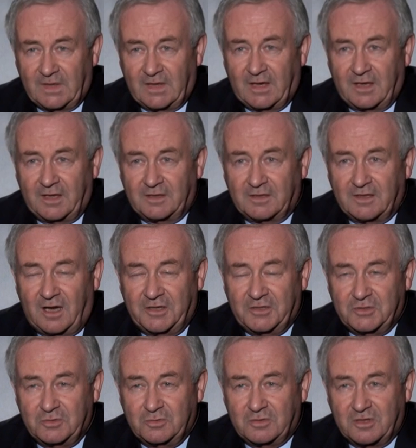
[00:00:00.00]
and I
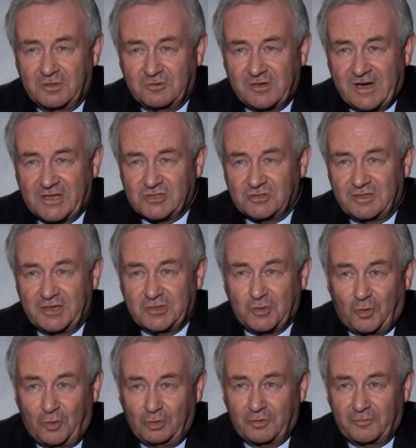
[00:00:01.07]
do congratulate
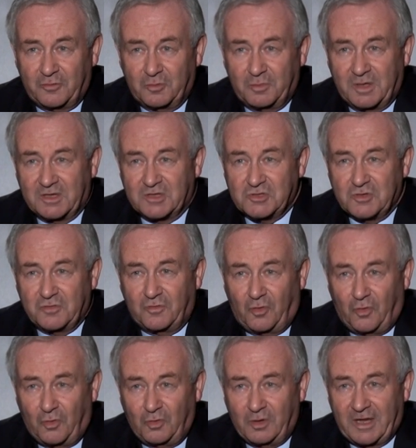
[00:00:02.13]
all of you because you've
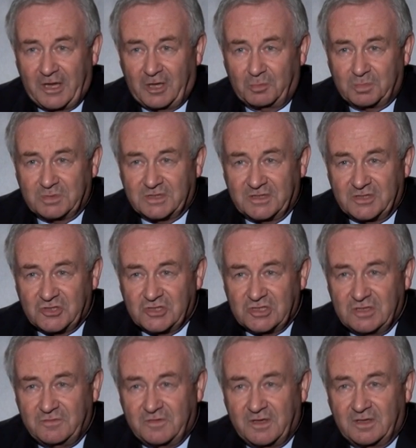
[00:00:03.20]
all helped in
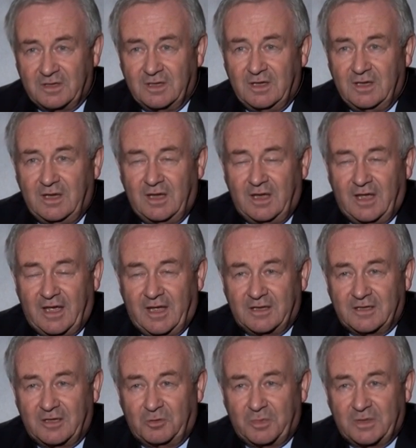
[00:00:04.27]
achieving and
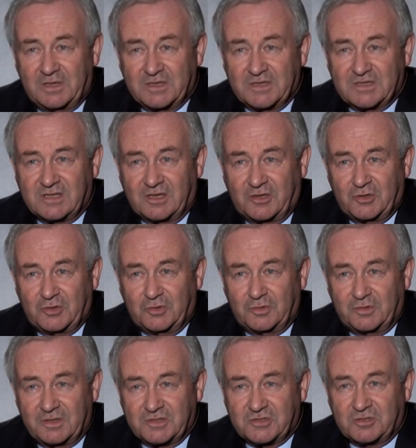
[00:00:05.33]
helping us secure
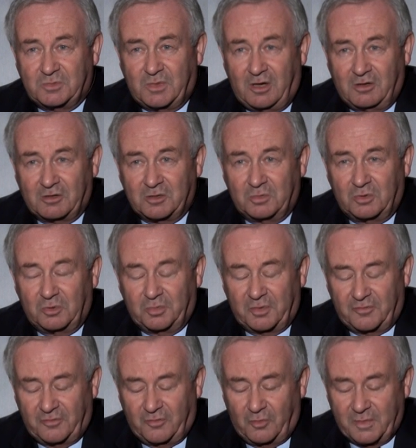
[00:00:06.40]
this remarkable
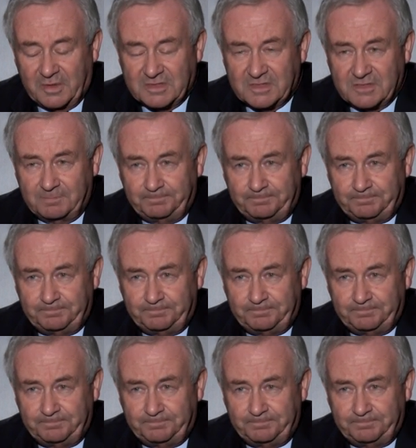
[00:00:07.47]
performance.